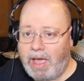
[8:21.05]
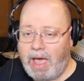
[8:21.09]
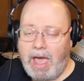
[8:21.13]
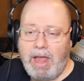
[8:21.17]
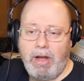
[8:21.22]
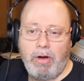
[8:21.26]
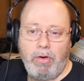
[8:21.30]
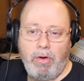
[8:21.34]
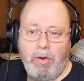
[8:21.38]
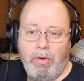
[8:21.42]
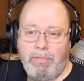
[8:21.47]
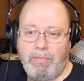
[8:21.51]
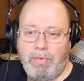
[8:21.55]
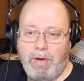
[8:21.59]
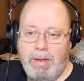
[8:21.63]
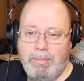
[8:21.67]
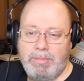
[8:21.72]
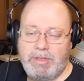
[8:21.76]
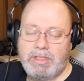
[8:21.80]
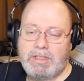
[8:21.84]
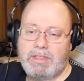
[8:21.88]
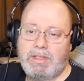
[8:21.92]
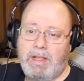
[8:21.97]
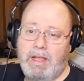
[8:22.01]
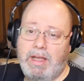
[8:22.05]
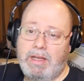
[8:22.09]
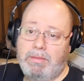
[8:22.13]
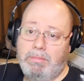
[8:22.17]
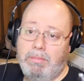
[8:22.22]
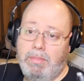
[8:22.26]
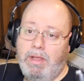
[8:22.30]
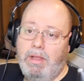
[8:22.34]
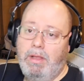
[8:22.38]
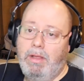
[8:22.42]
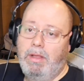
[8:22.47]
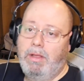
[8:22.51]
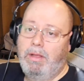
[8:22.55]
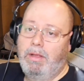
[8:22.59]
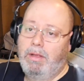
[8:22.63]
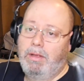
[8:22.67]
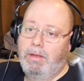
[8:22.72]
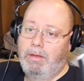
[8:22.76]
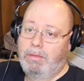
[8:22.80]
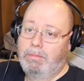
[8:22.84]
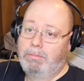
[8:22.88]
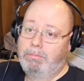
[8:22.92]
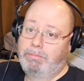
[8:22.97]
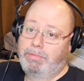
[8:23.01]
I don't know if I'm just like
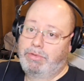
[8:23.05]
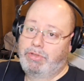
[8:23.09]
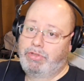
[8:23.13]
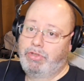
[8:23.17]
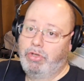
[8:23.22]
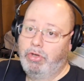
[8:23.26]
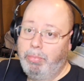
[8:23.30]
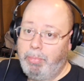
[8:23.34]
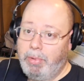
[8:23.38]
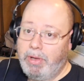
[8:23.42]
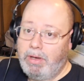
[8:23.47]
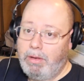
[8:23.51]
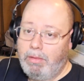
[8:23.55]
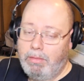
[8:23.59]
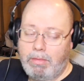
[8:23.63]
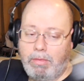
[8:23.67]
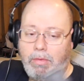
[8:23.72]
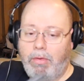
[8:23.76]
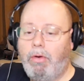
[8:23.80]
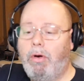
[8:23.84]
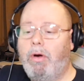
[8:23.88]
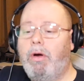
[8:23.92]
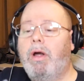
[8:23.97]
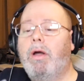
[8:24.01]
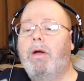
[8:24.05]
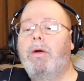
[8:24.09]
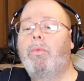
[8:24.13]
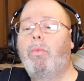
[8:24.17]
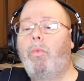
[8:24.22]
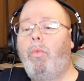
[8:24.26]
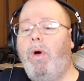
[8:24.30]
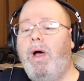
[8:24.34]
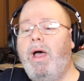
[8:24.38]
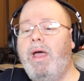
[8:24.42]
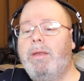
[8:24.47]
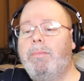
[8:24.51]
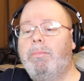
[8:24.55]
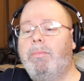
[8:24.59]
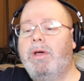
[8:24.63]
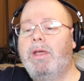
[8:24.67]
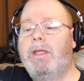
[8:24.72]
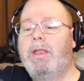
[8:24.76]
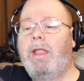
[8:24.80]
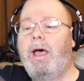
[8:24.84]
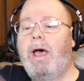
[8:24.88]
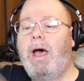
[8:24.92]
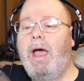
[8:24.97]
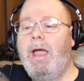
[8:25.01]
stupid or what,
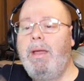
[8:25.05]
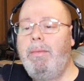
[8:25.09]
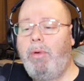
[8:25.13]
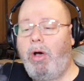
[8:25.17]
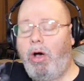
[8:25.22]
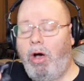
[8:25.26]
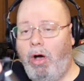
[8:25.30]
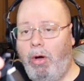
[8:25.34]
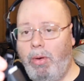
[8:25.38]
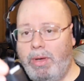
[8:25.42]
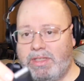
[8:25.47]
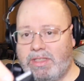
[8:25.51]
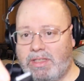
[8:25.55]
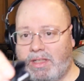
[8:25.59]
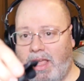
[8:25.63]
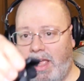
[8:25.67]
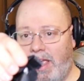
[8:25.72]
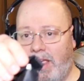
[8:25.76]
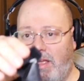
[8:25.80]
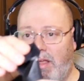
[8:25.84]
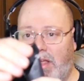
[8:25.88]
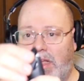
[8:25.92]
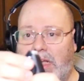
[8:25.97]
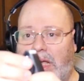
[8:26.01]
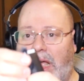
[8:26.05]
but I'm always like